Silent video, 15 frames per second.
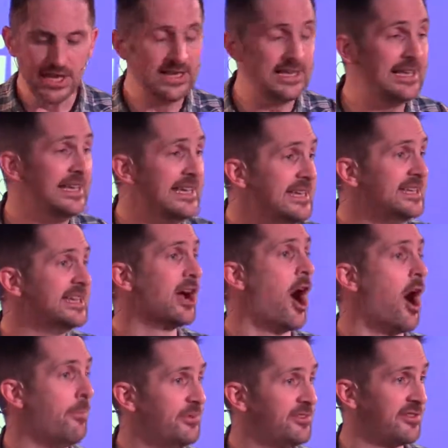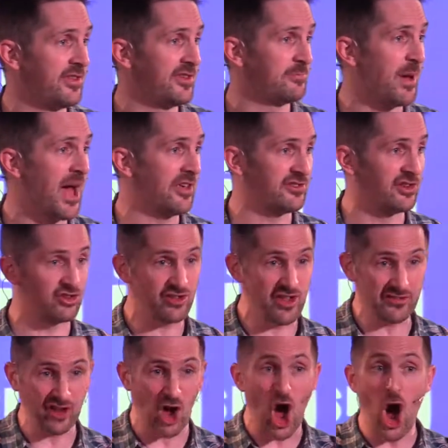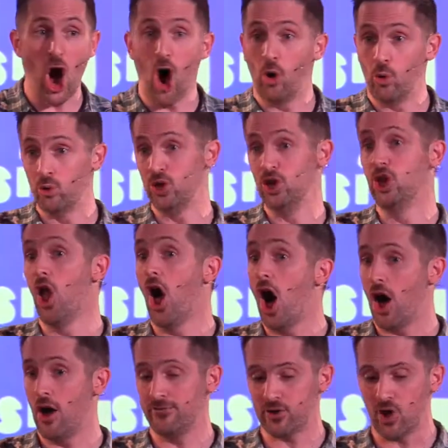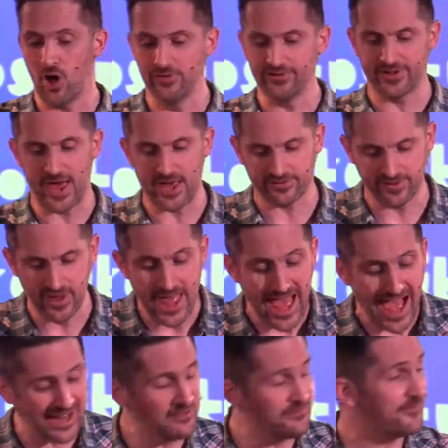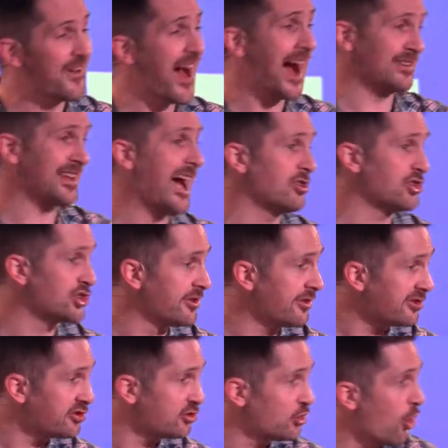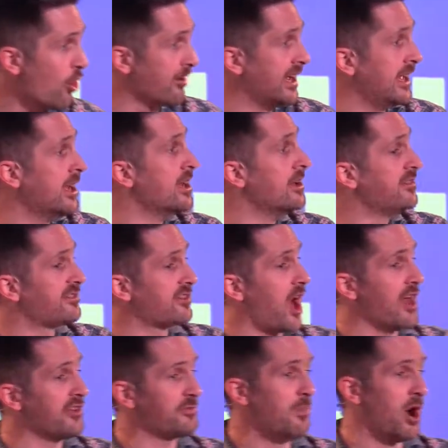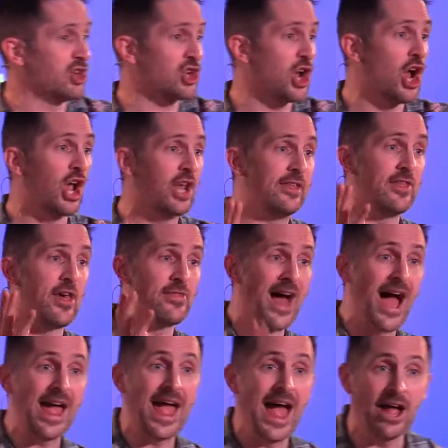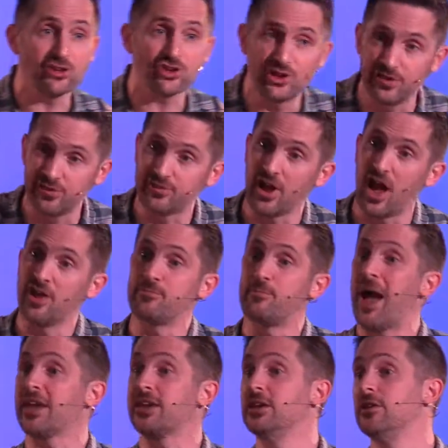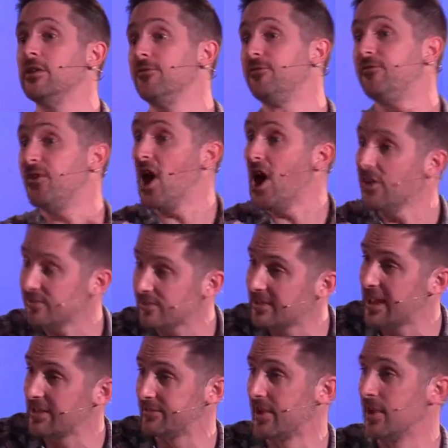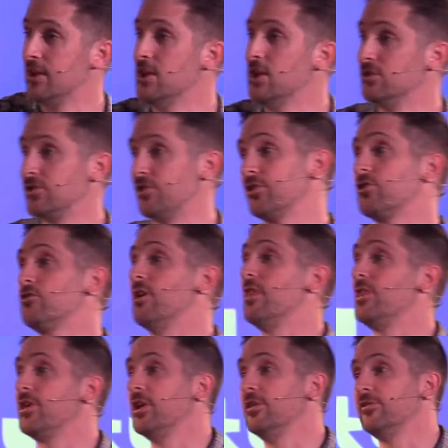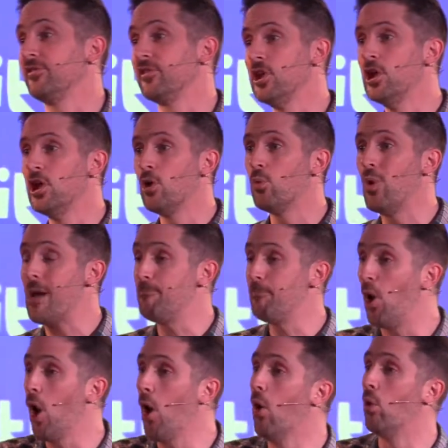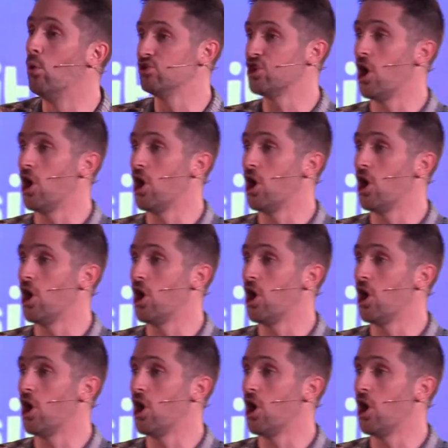leading up to this passage. There's a whole lot of context. And in fact, actually, the story starts much earlier than that. It actually starts back in the first letter to the Corinthians, where Paul